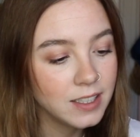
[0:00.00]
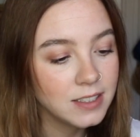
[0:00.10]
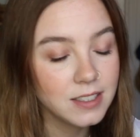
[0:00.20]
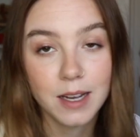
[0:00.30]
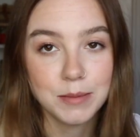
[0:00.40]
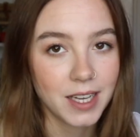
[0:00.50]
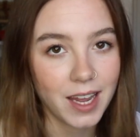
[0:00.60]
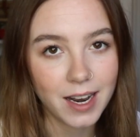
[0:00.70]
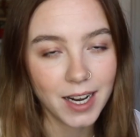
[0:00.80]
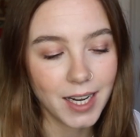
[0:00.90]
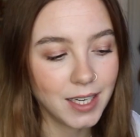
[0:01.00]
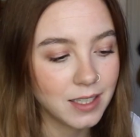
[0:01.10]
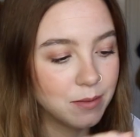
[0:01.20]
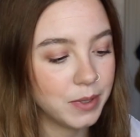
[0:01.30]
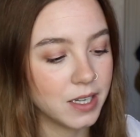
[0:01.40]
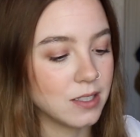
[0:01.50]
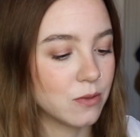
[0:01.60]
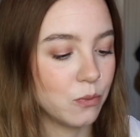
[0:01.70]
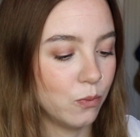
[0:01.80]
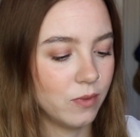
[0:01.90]
to come to Canada because
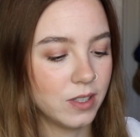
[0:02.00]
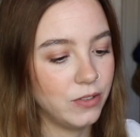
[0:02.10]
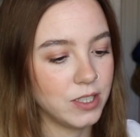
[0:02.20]
for